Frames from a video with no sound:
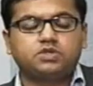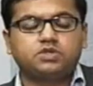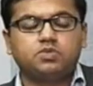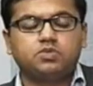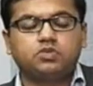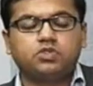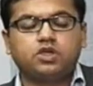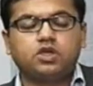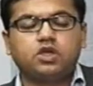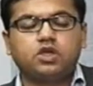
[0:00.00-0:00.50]

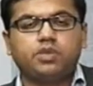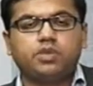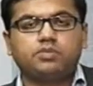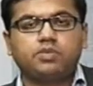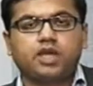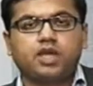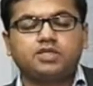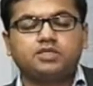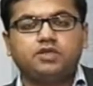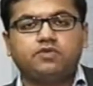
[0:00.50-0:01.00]
Murthy coming
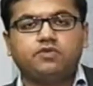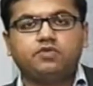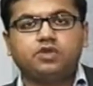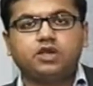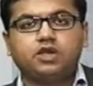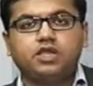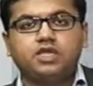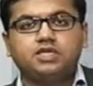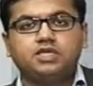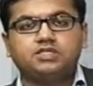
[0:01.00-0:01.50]
back
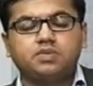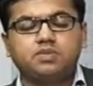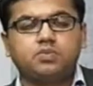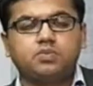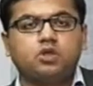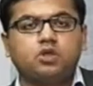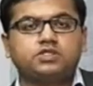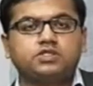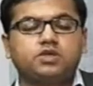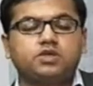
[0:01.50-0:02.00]
definitely is a
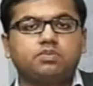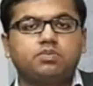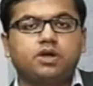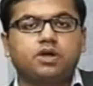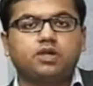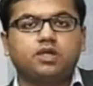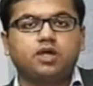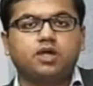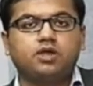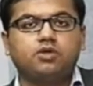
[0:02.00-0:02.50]
positive,
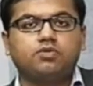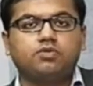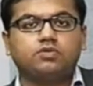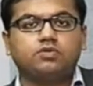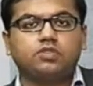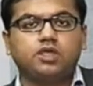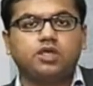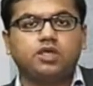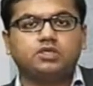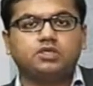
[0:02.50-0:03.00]
but a
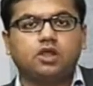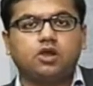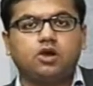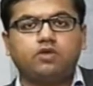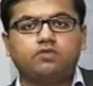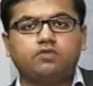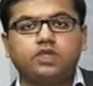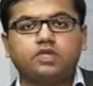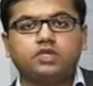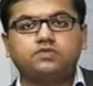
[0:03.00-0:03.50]
lot
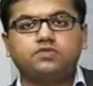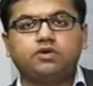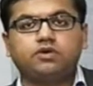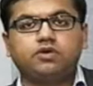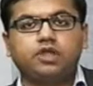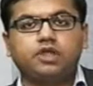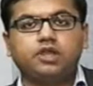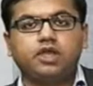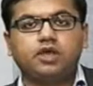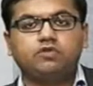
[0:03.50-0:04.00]
of things would
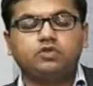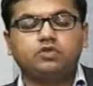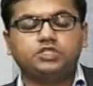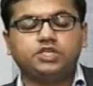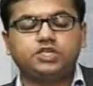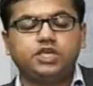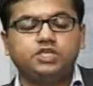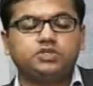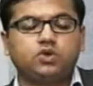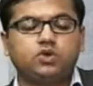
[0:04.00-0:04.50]
really have to
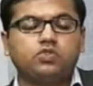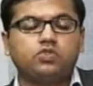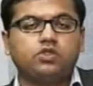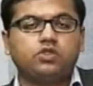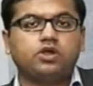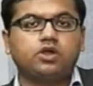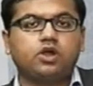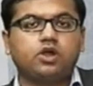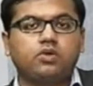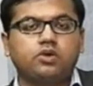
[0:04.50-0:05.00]
change on the
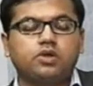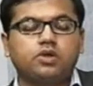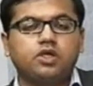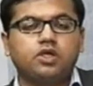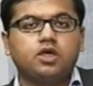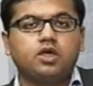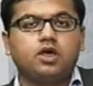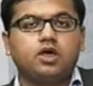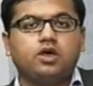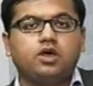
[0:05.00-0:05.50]
ground
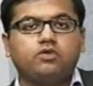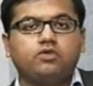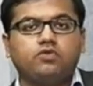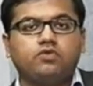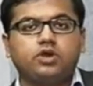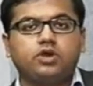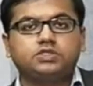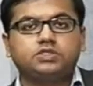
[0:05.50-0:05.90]
for us